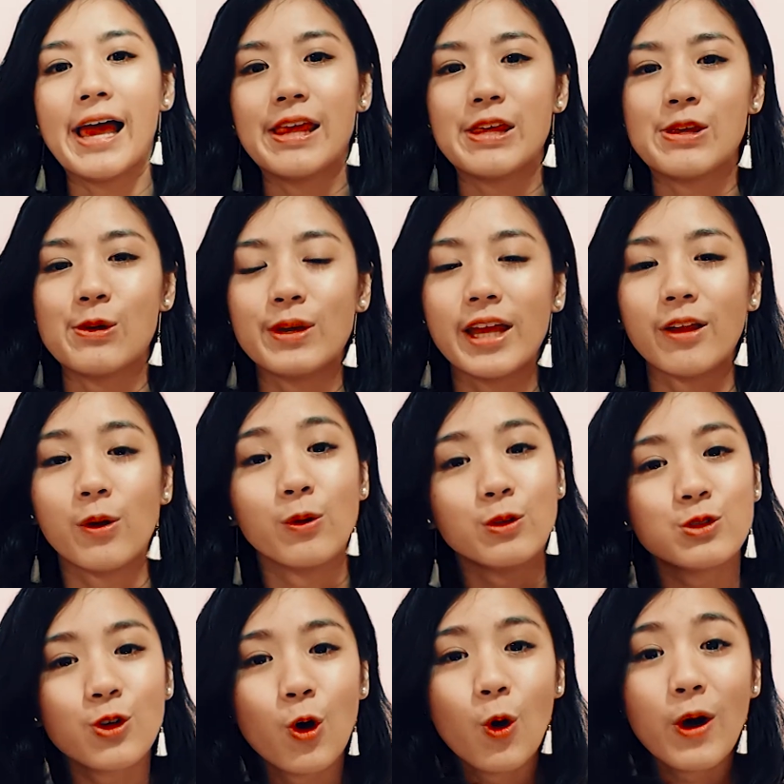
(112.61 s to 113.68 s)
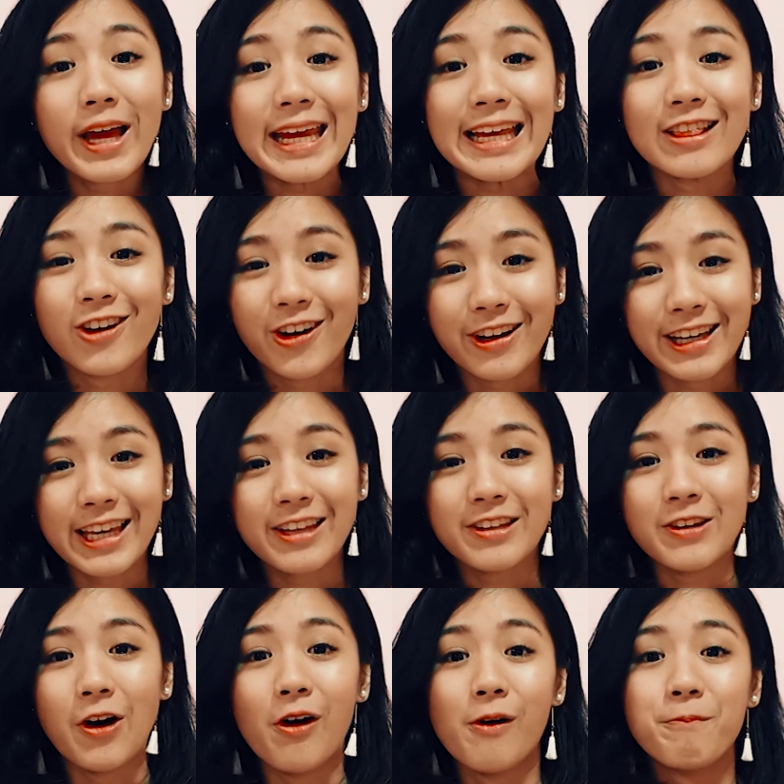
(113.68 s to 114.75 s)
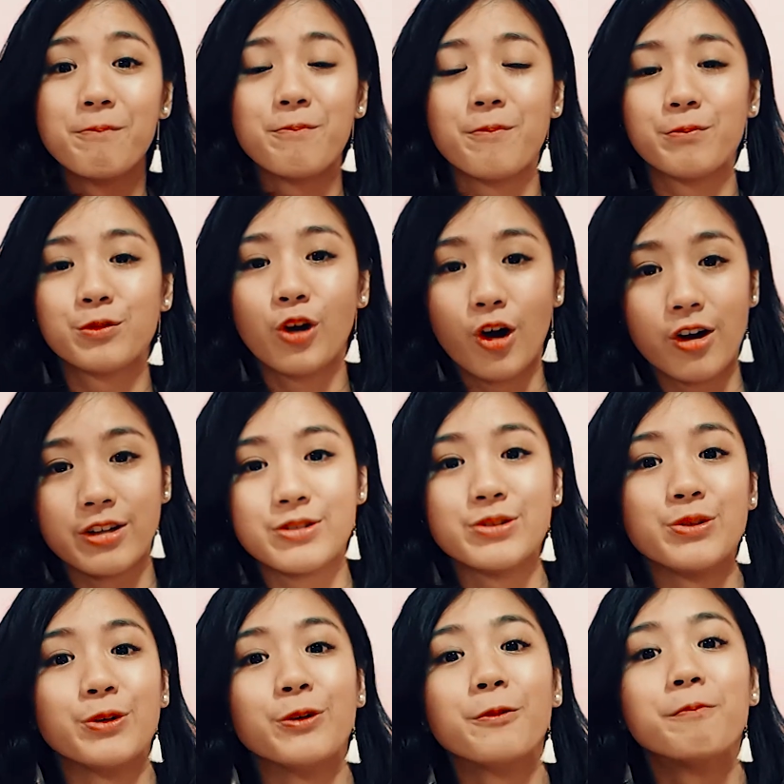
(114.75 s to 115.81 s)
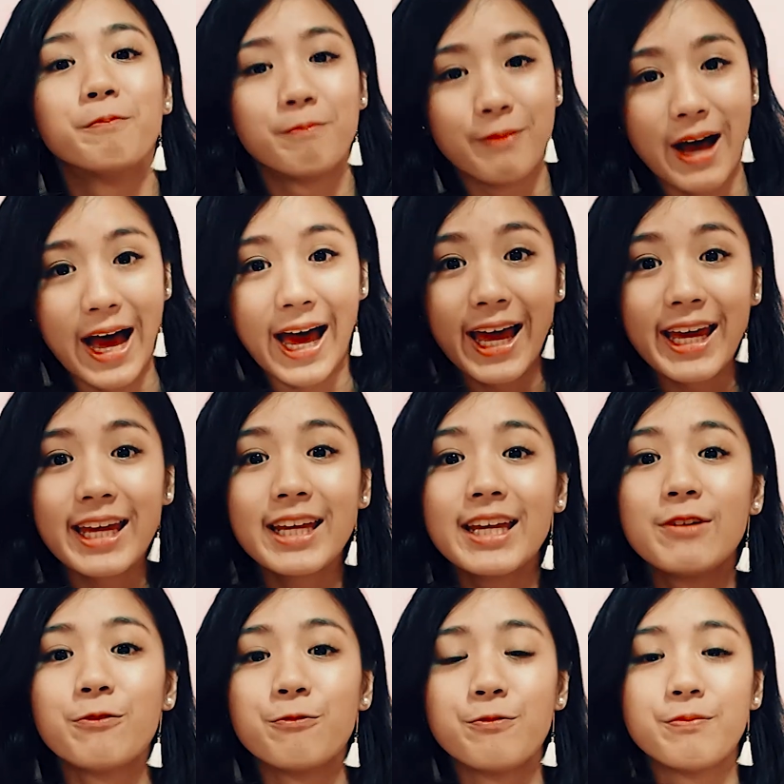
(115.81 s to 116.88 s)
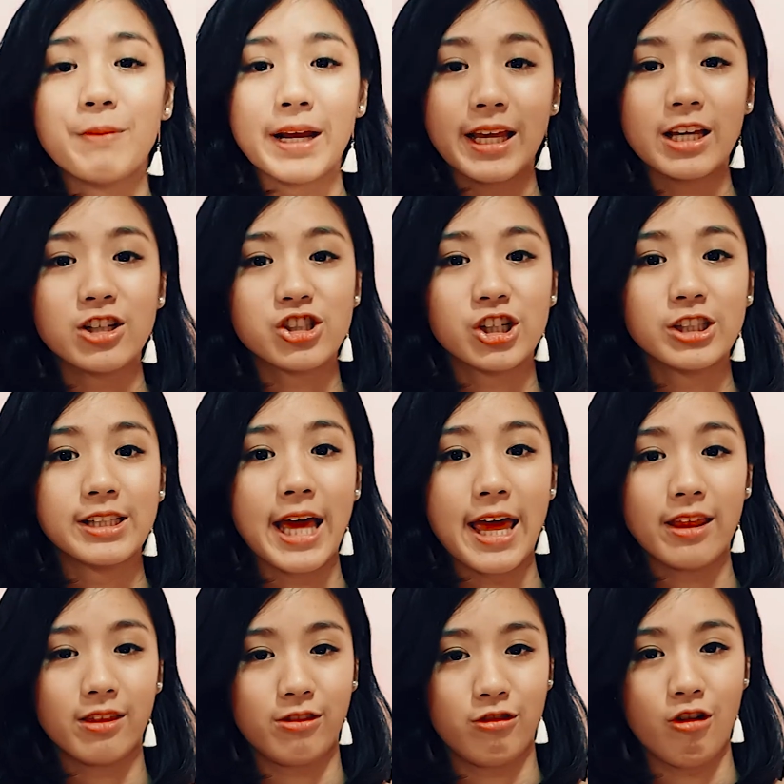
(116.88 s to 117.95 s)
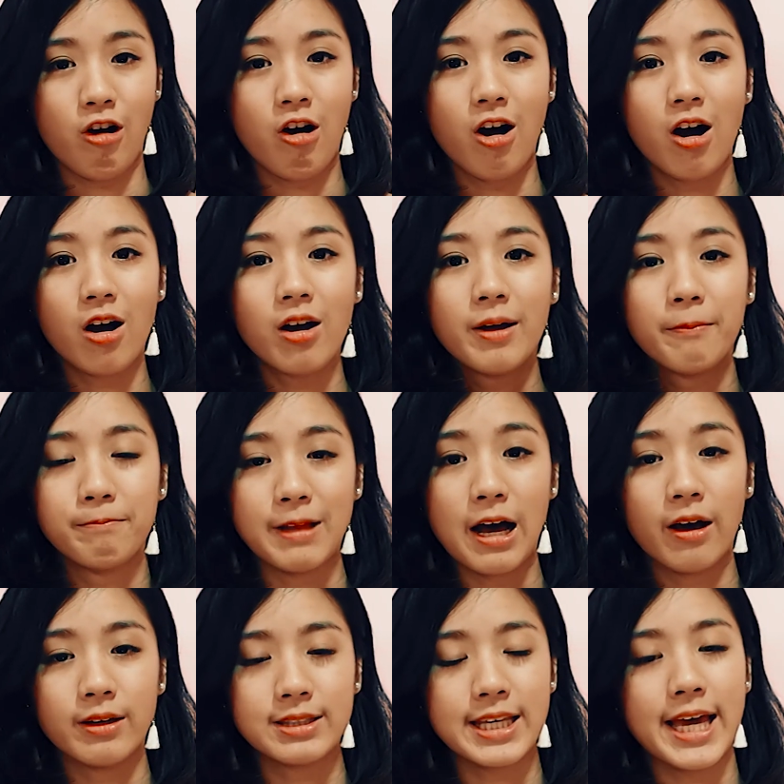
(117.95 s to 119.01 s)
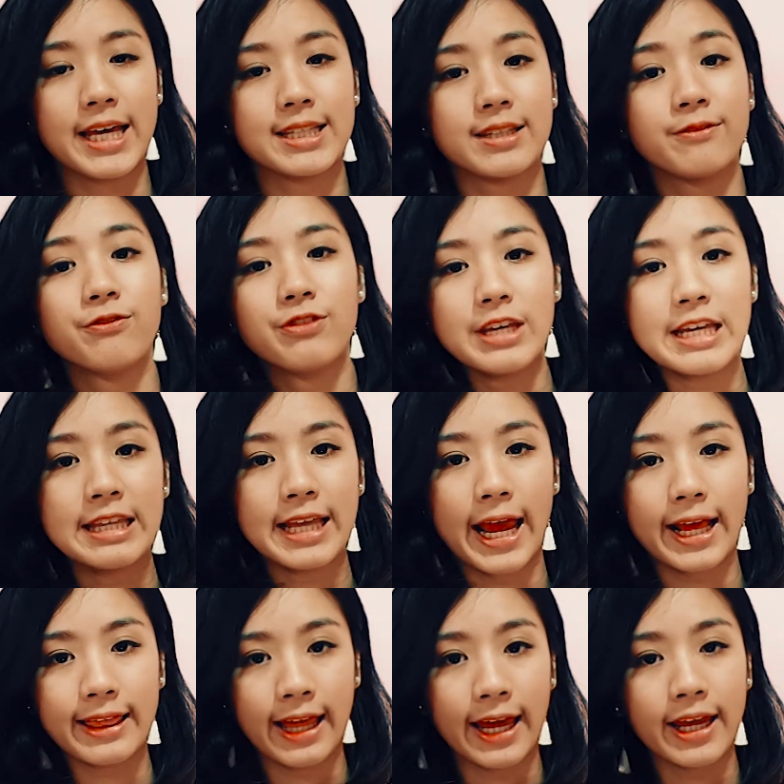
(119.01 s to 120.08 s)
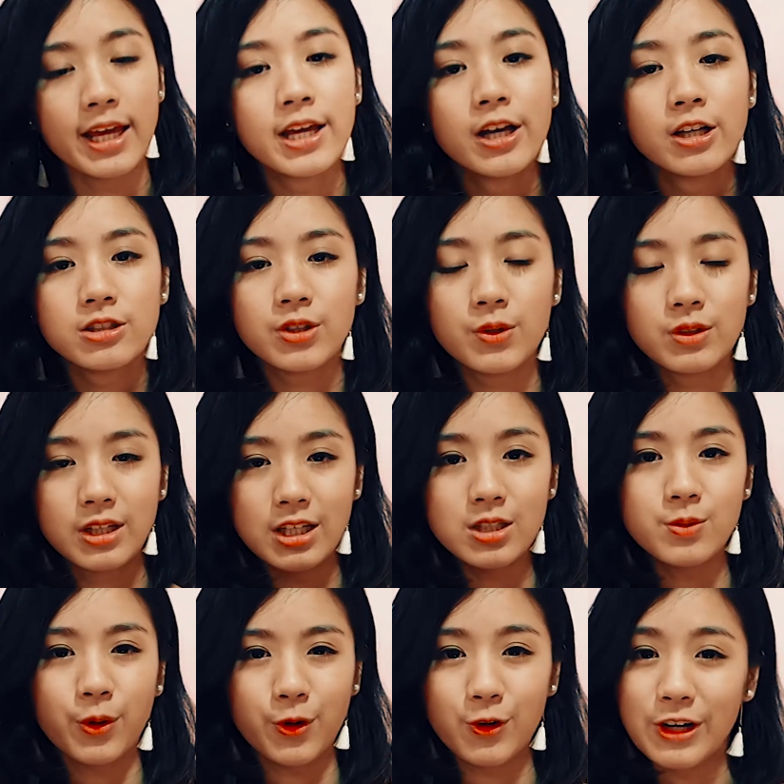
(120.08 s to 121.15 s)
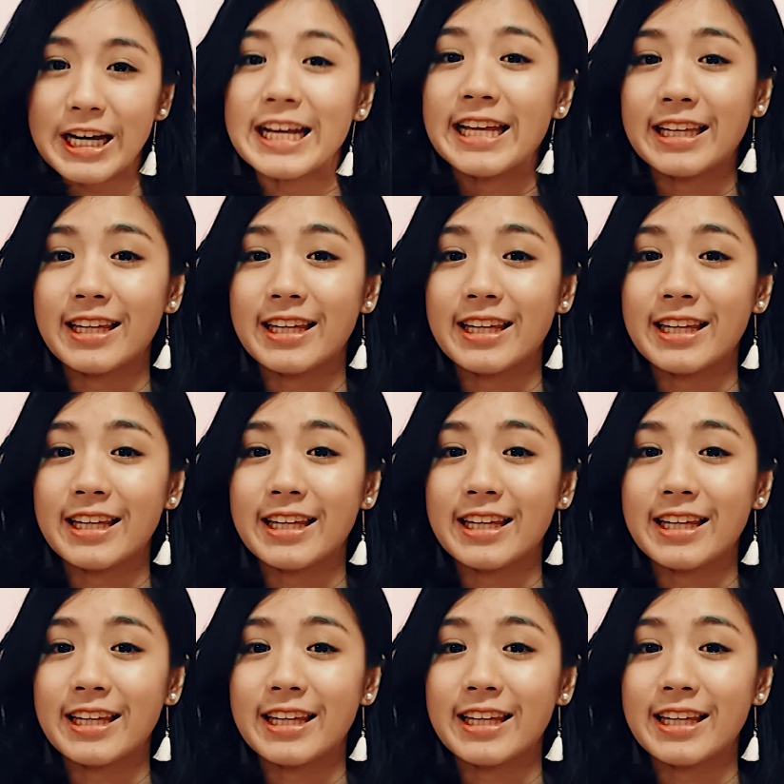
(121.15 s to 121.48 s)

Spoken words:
You can also elongate your torso by making sure that your blouse has a V-neck line. So this will create an